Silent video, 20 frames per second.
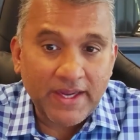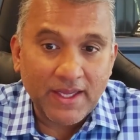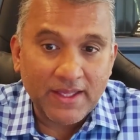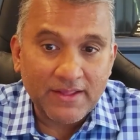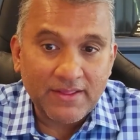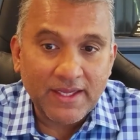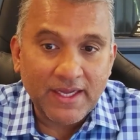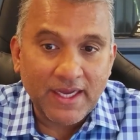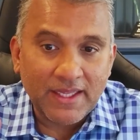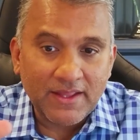
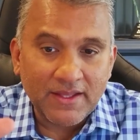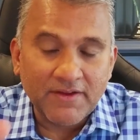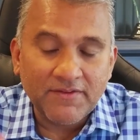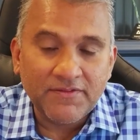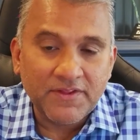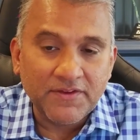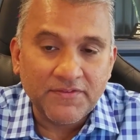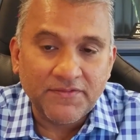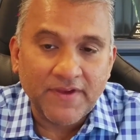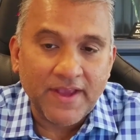I love
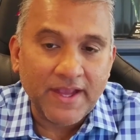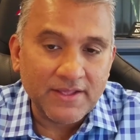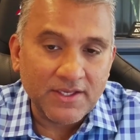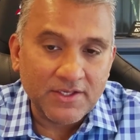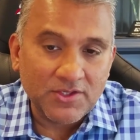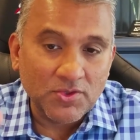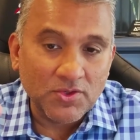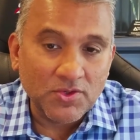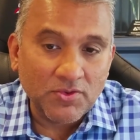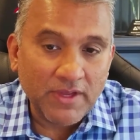the fact
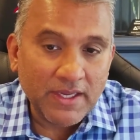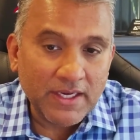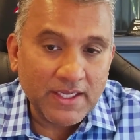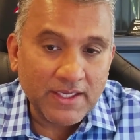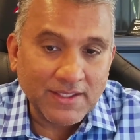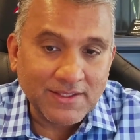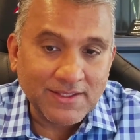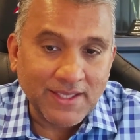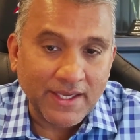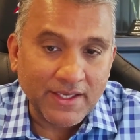that you're creating
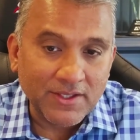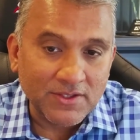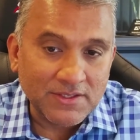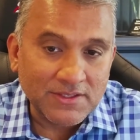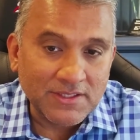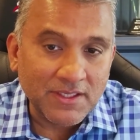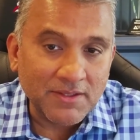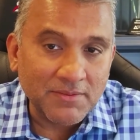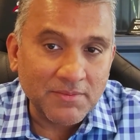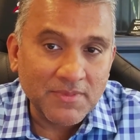a tiger
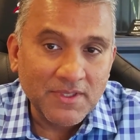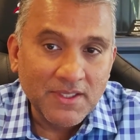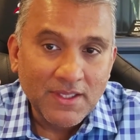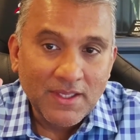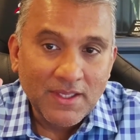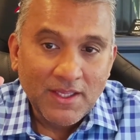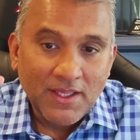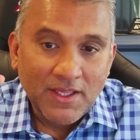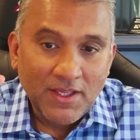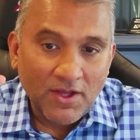team
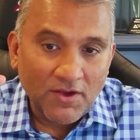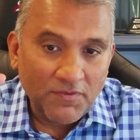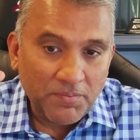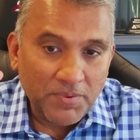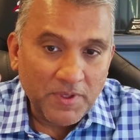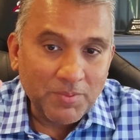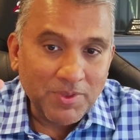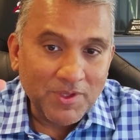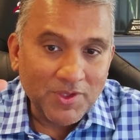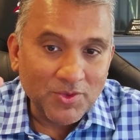of
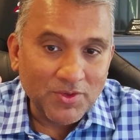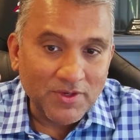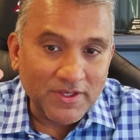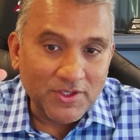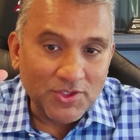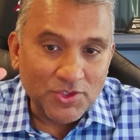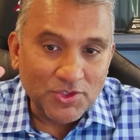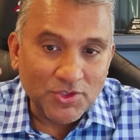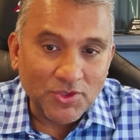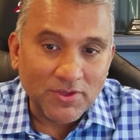people who are
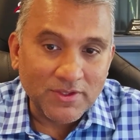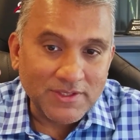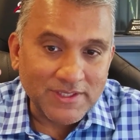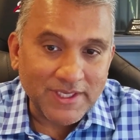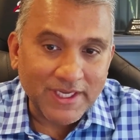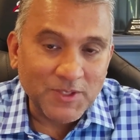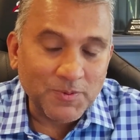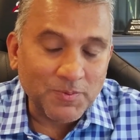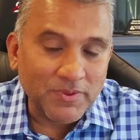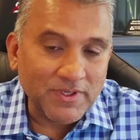insurance
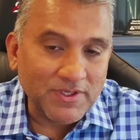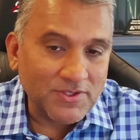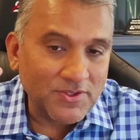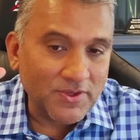experts.